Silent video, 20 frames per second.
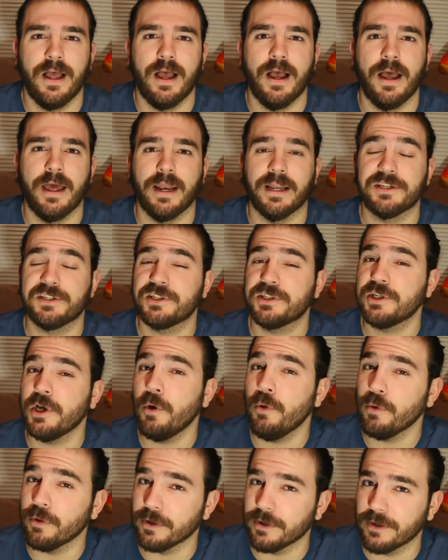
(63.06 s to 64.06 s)
and it's
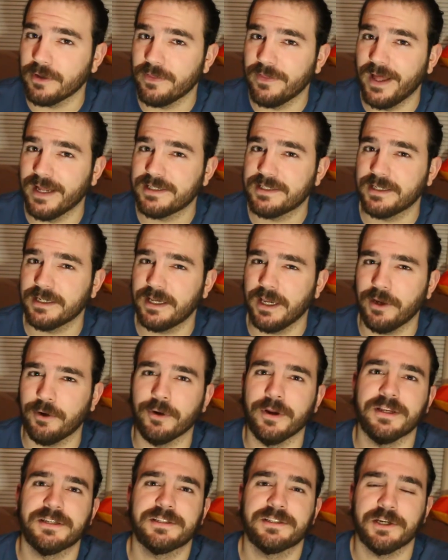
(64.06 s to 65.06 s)
solar. That's the kicker.
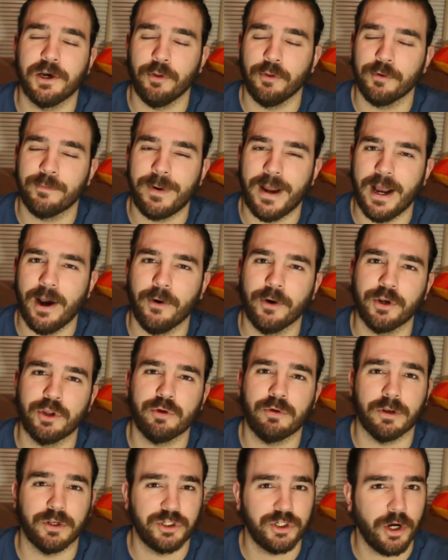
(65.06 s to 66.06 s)
It's solar powered. You
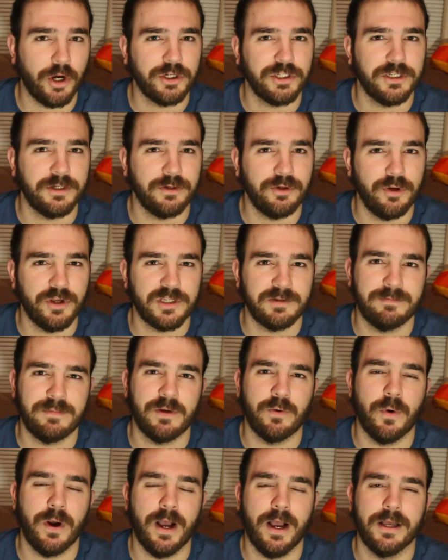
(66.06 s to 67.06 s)
can charge it
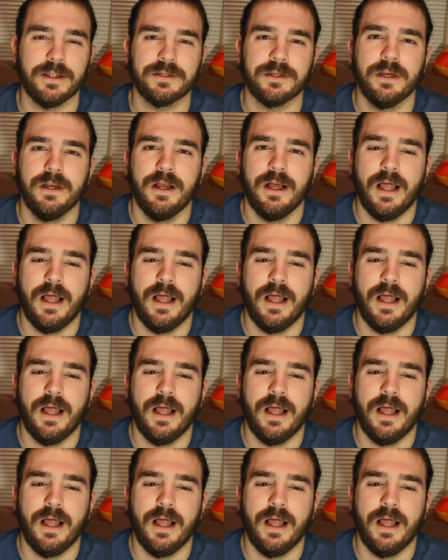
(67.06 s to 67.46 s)
USB wise.